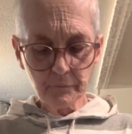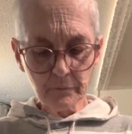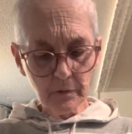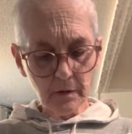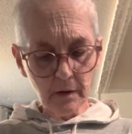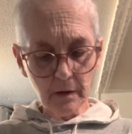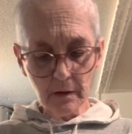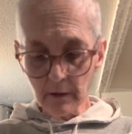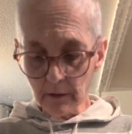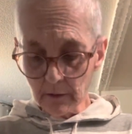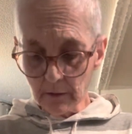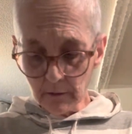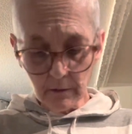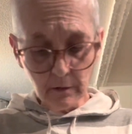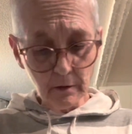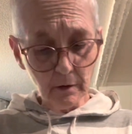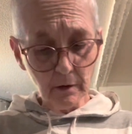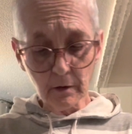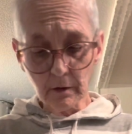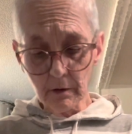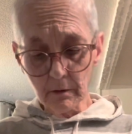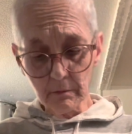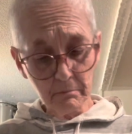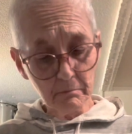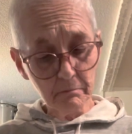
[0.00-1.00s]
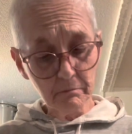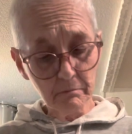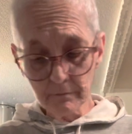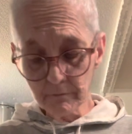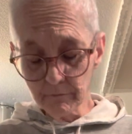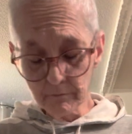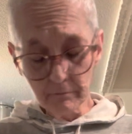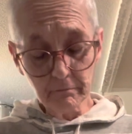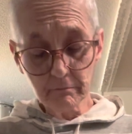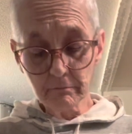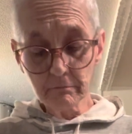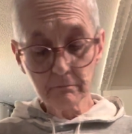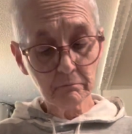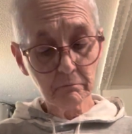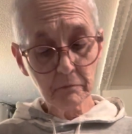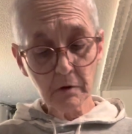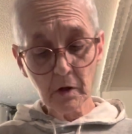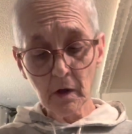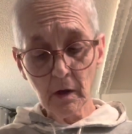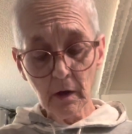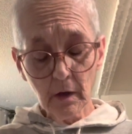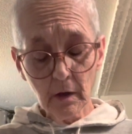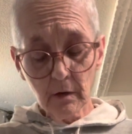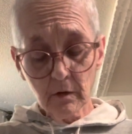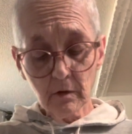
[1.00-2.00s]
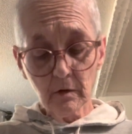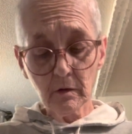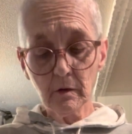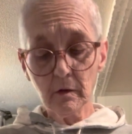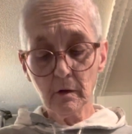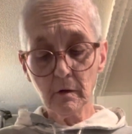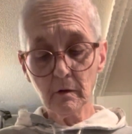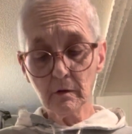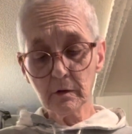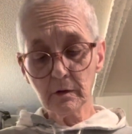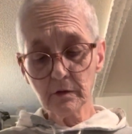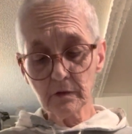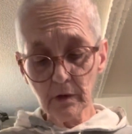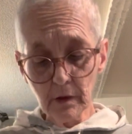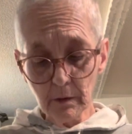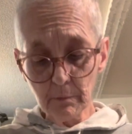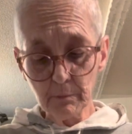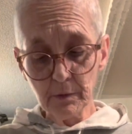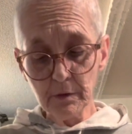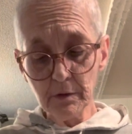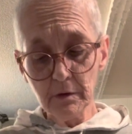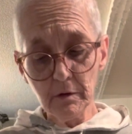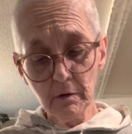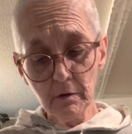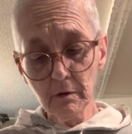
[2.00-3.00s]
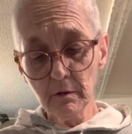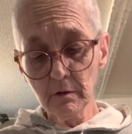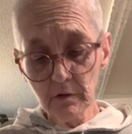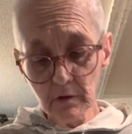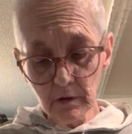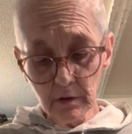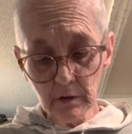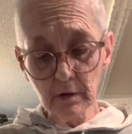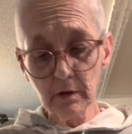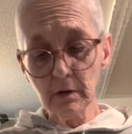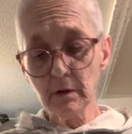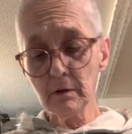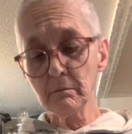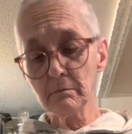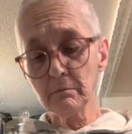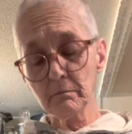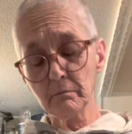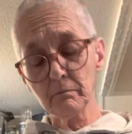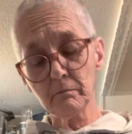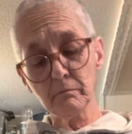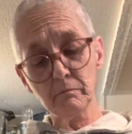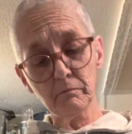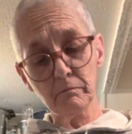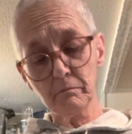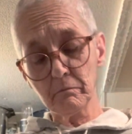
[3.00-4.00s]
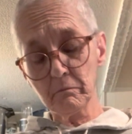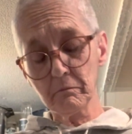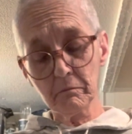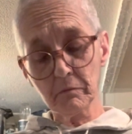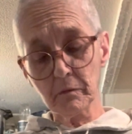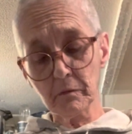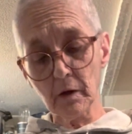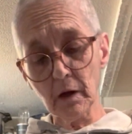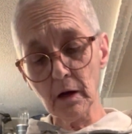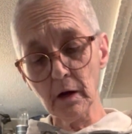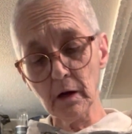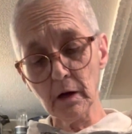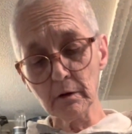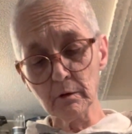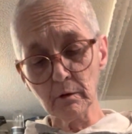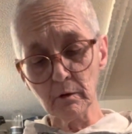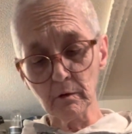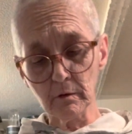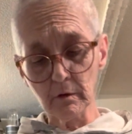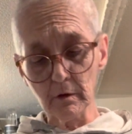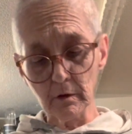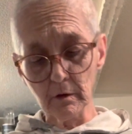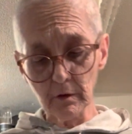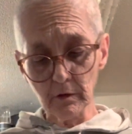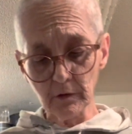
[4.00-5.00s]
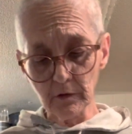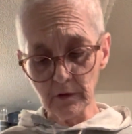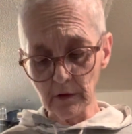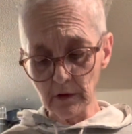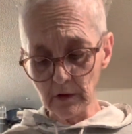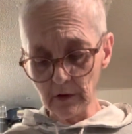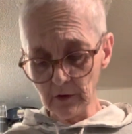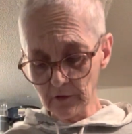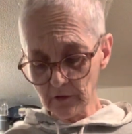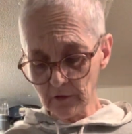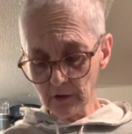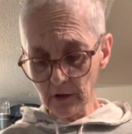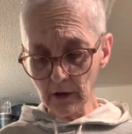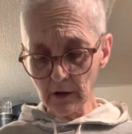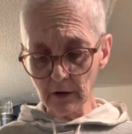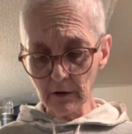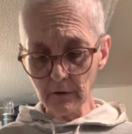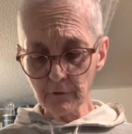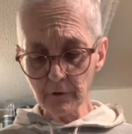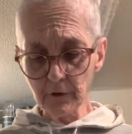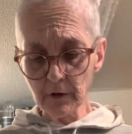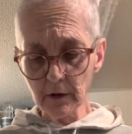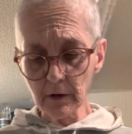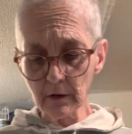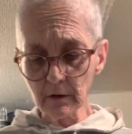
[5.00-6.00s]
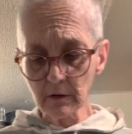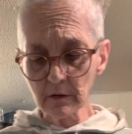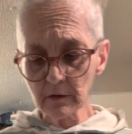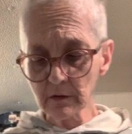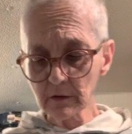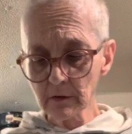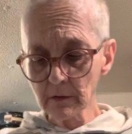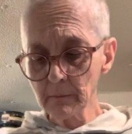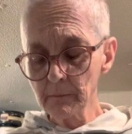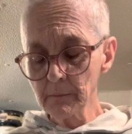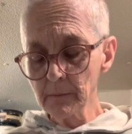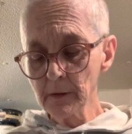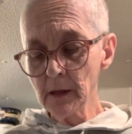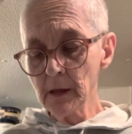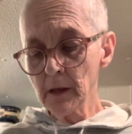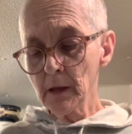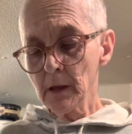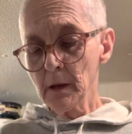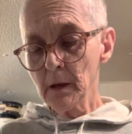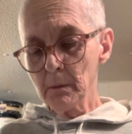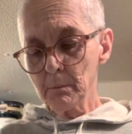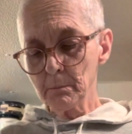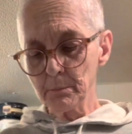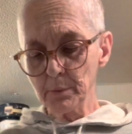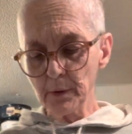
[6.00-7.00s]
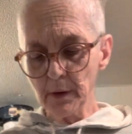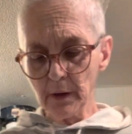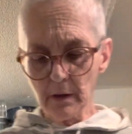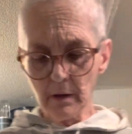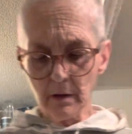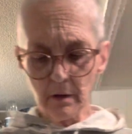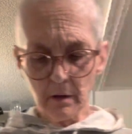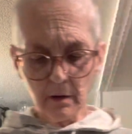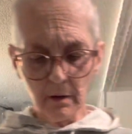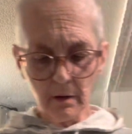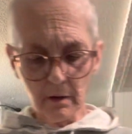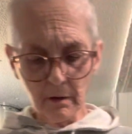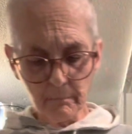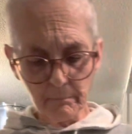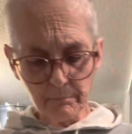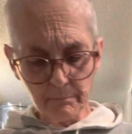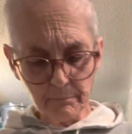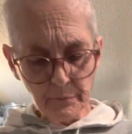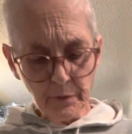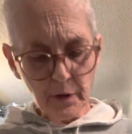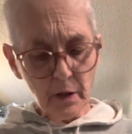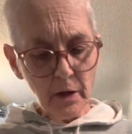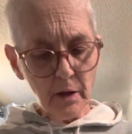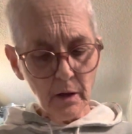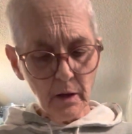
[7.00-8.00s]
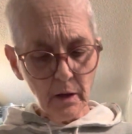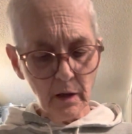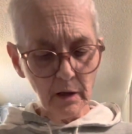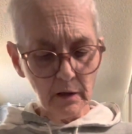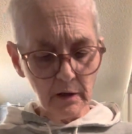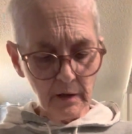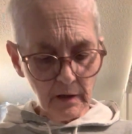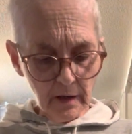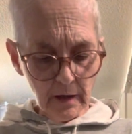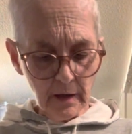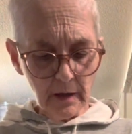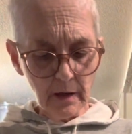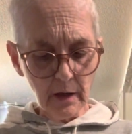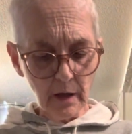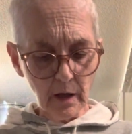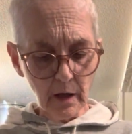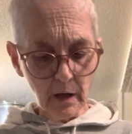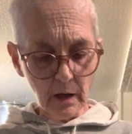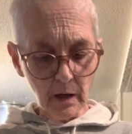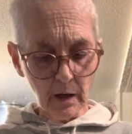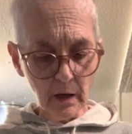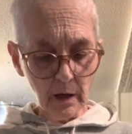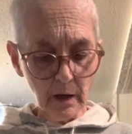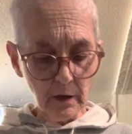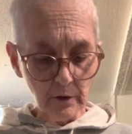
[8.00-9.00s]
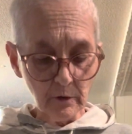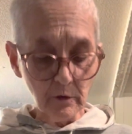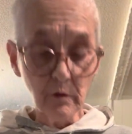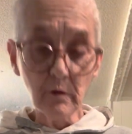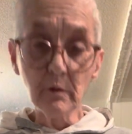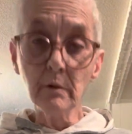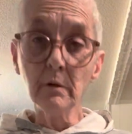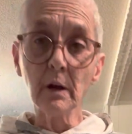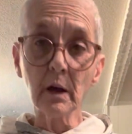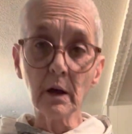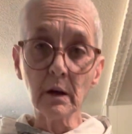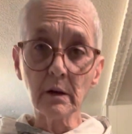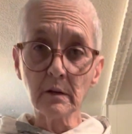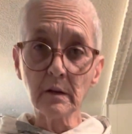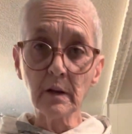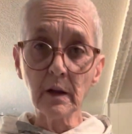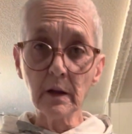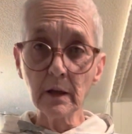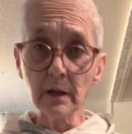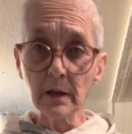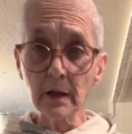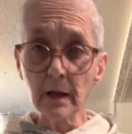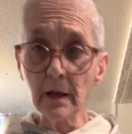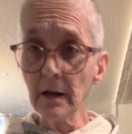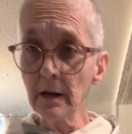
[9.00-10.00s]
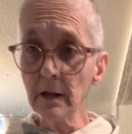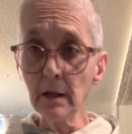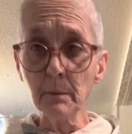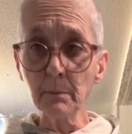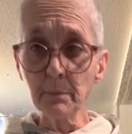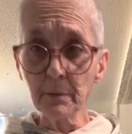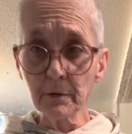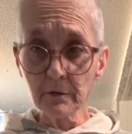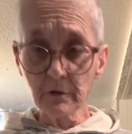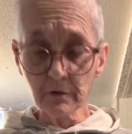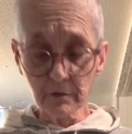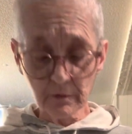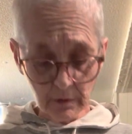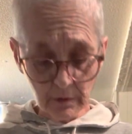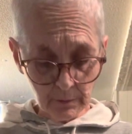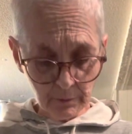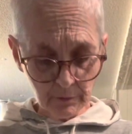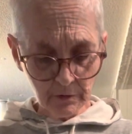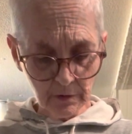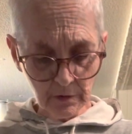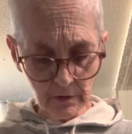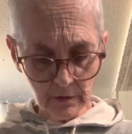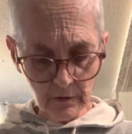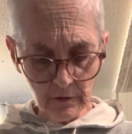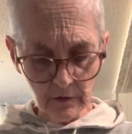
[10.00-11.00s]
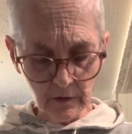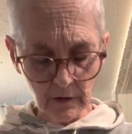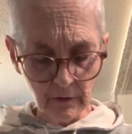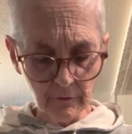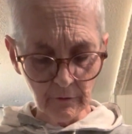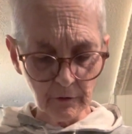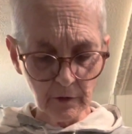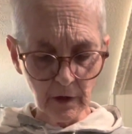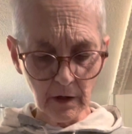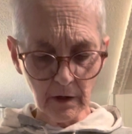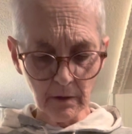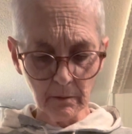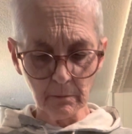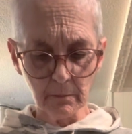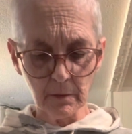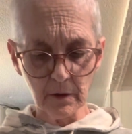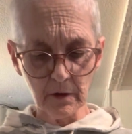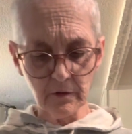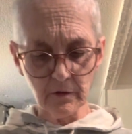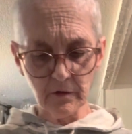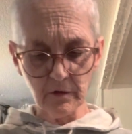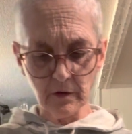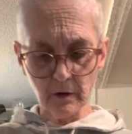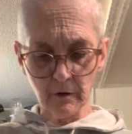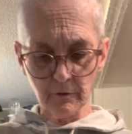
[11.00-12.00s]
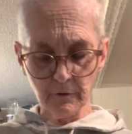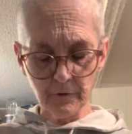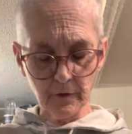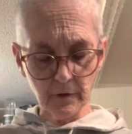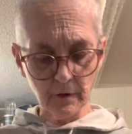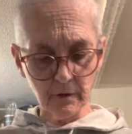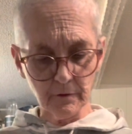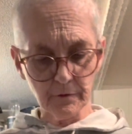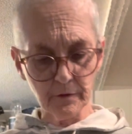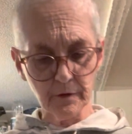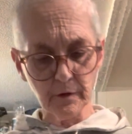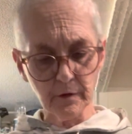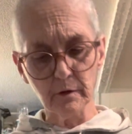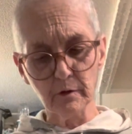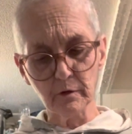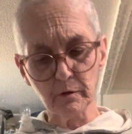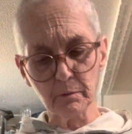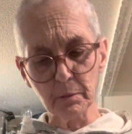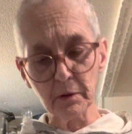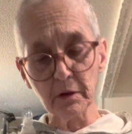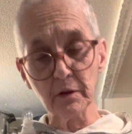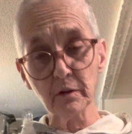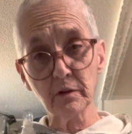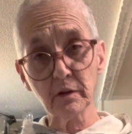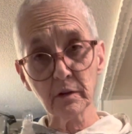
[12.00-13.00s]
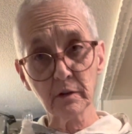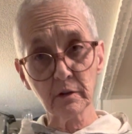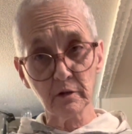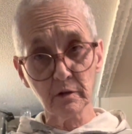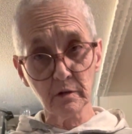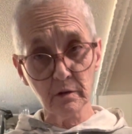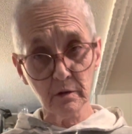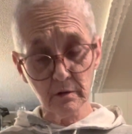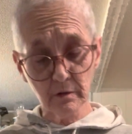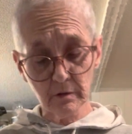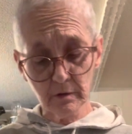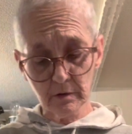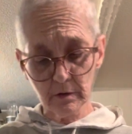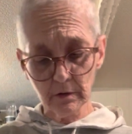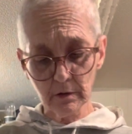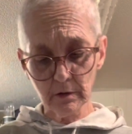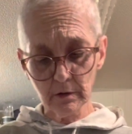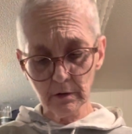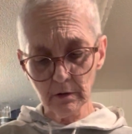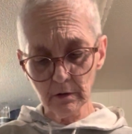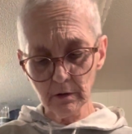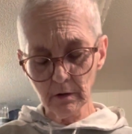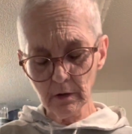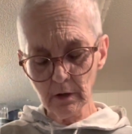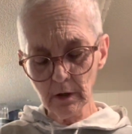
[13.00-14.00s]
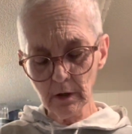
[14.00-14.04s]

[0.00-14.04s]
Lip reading: and as long as I've been using it, I don't notice any side effects. But again, I do not take any prescriptions. I've gotten myself off those about 6 years ago.